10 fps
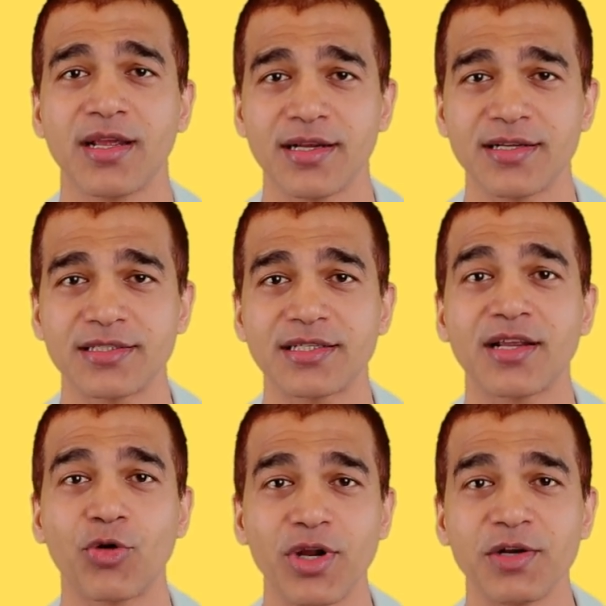It is
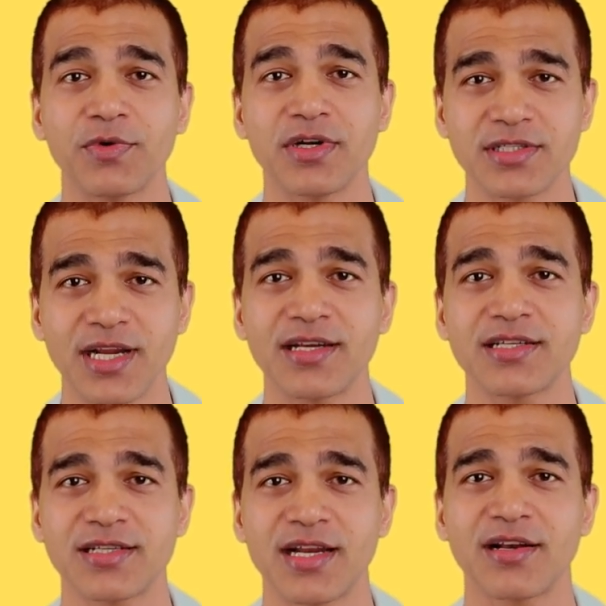Green World's
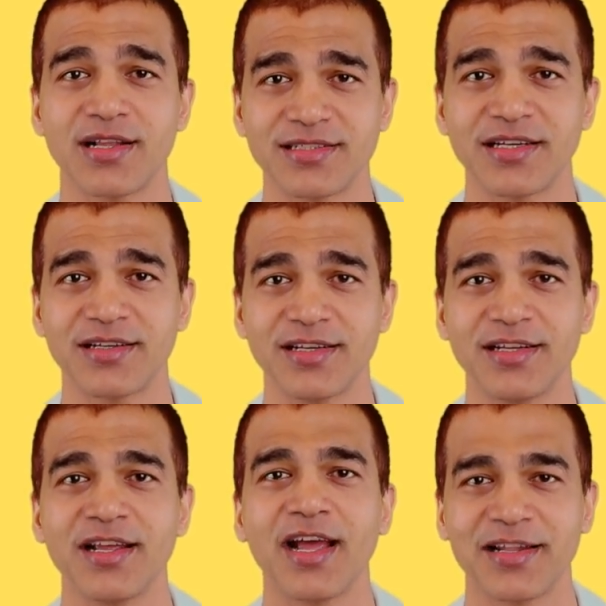intestine cleansing
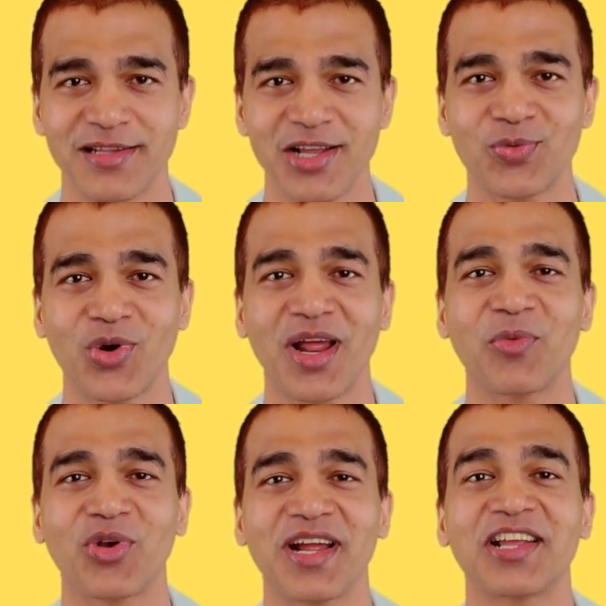tea. And that's what
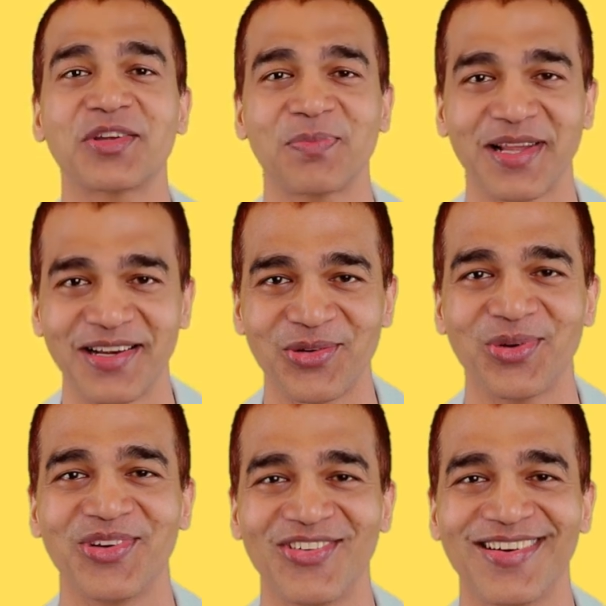I'm going to explain
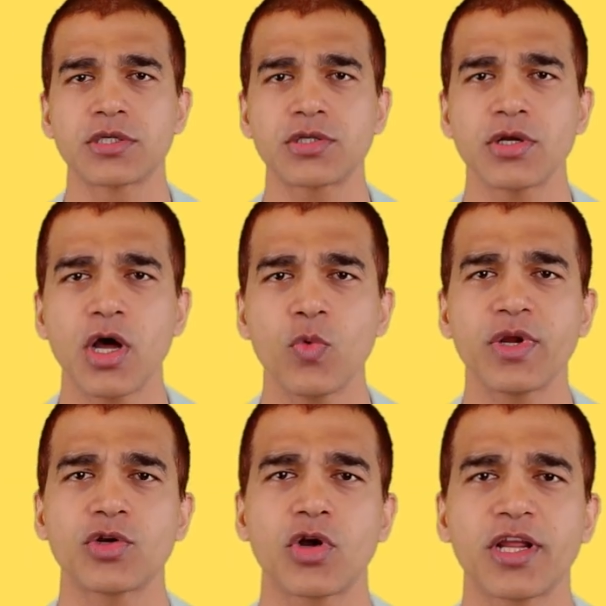to you. So now
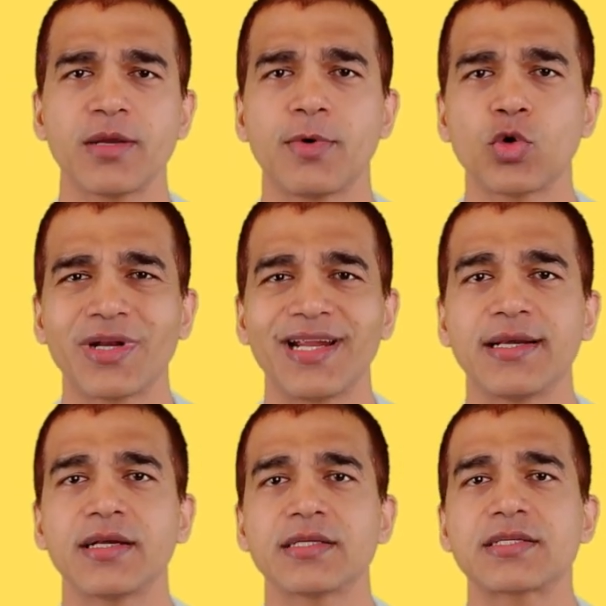we are talking about
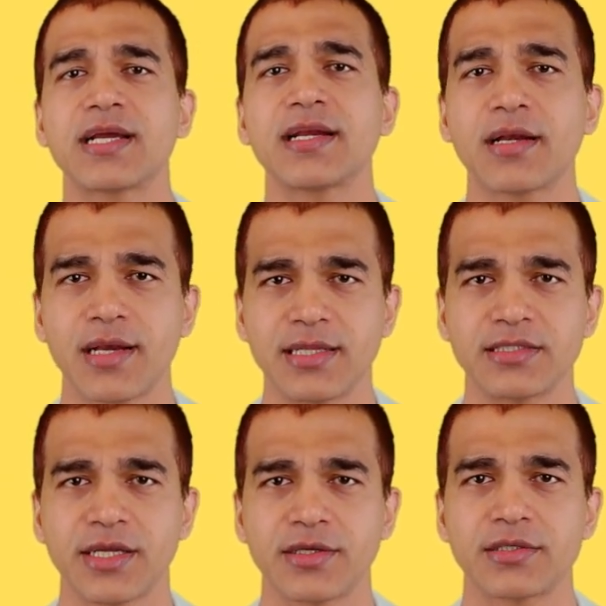intestine
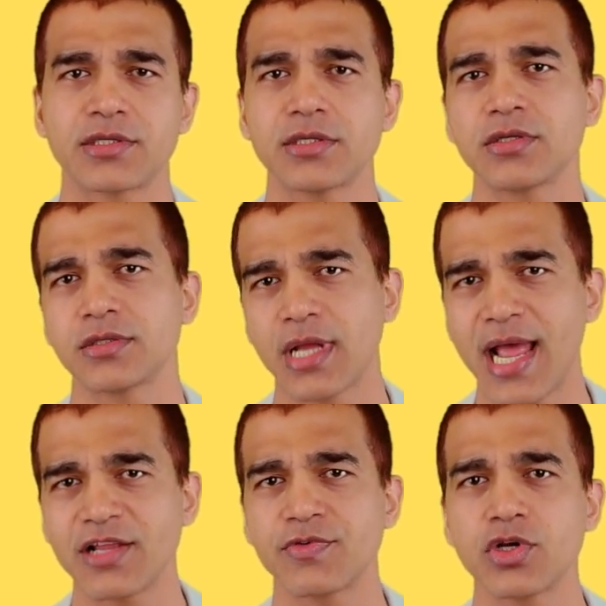cleansing. So
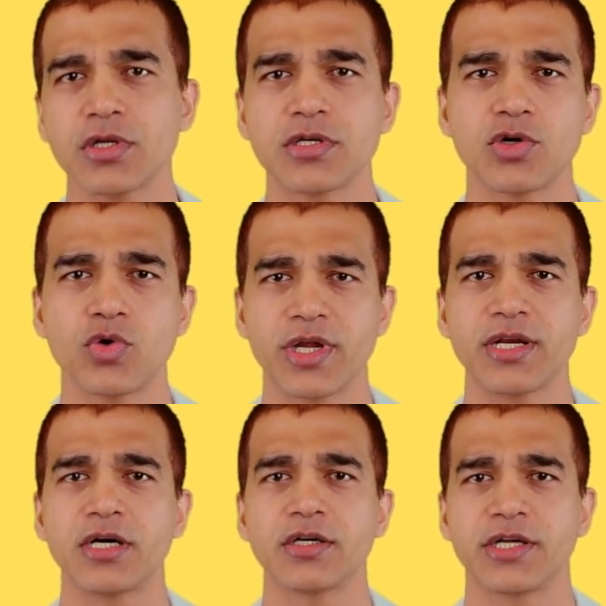as we all know
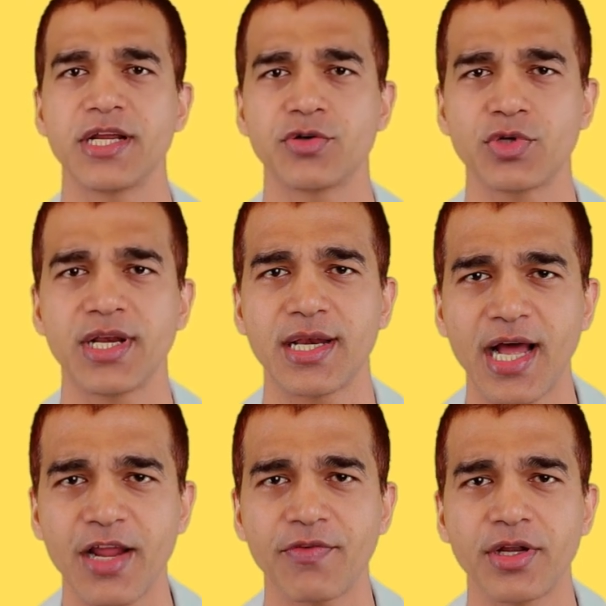in our day-to-day -day
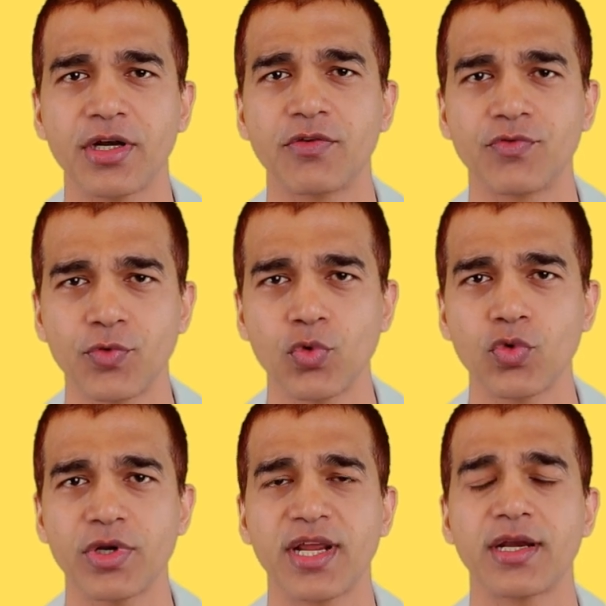life, in our
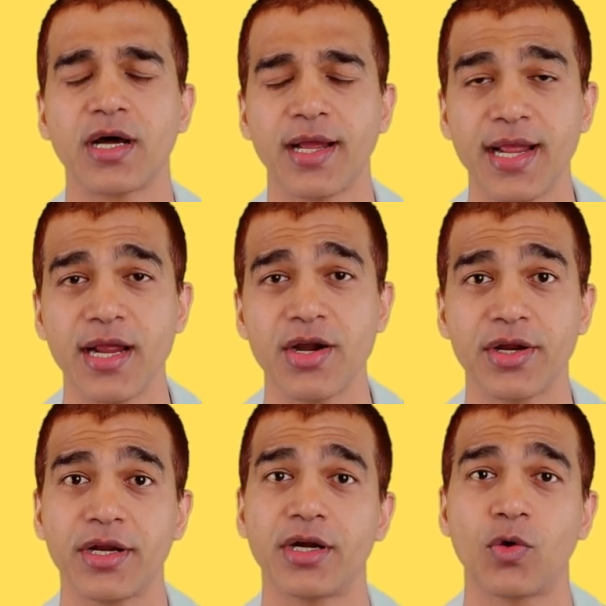food, in our air,
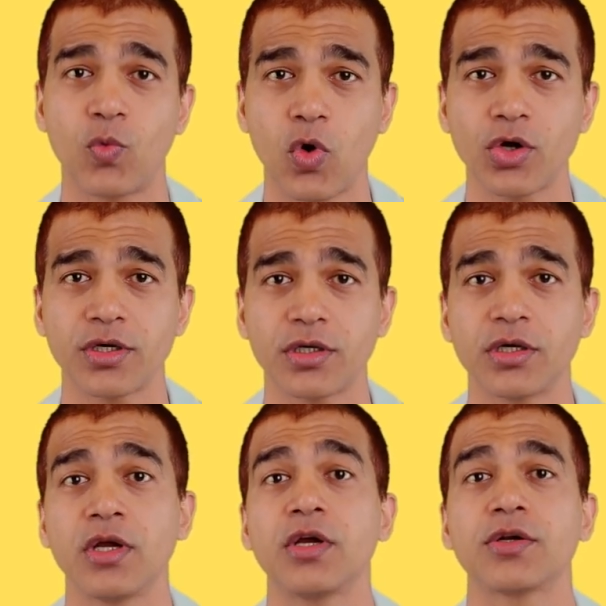in our water,
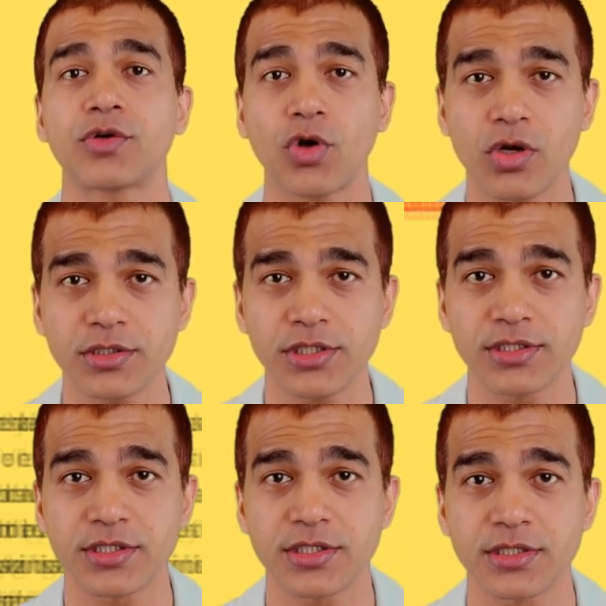
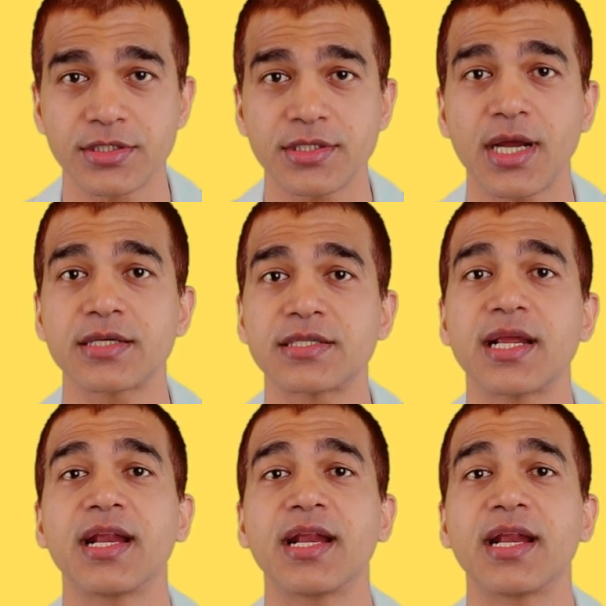toxins starts